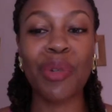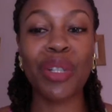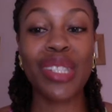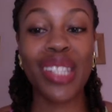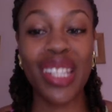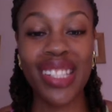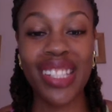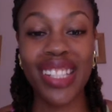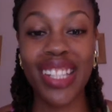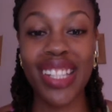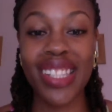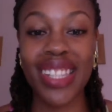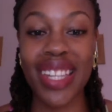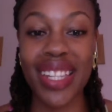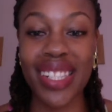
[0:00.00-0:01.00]
We're chatting
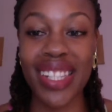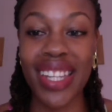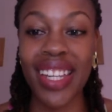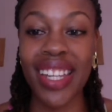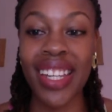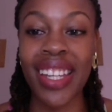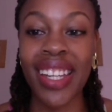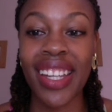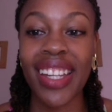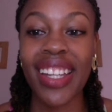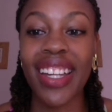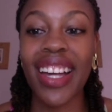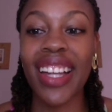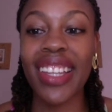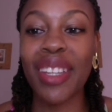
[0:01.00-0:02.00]
yesterday.
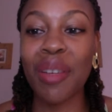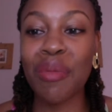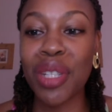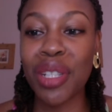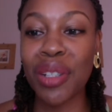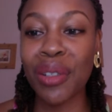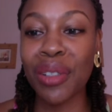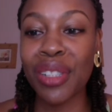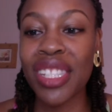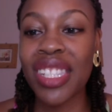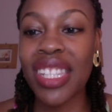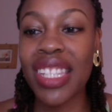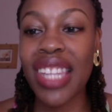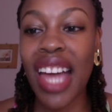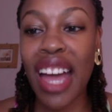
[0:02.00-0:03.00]
Let me know.
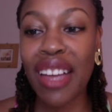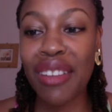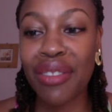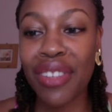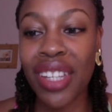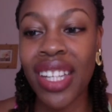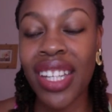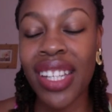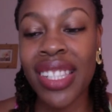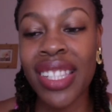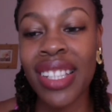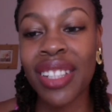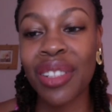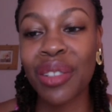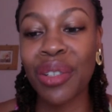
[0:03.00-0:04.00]
She says, hi, Faye,
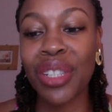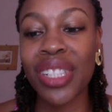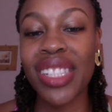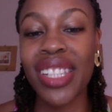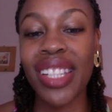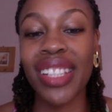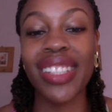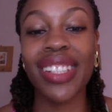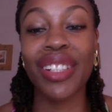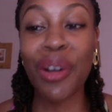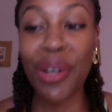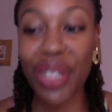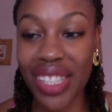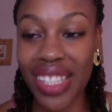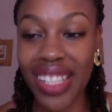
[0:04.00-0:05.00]
excellent
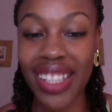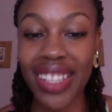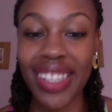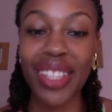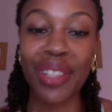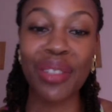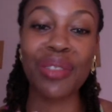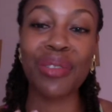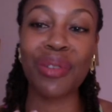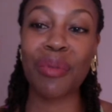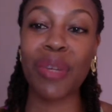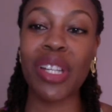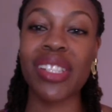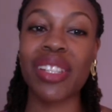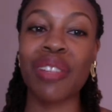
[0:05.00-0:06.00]
content. Thank you
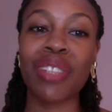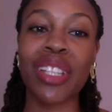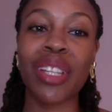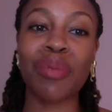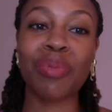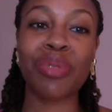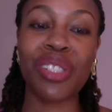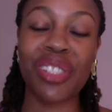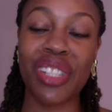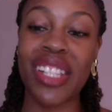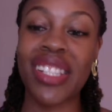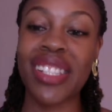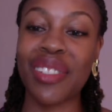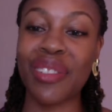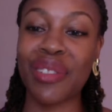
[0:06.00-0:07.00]
so much. I really
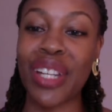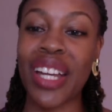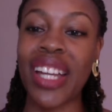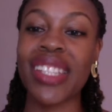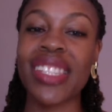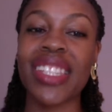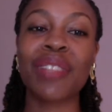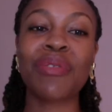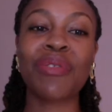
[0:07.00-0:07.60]
appreciate it, you guys.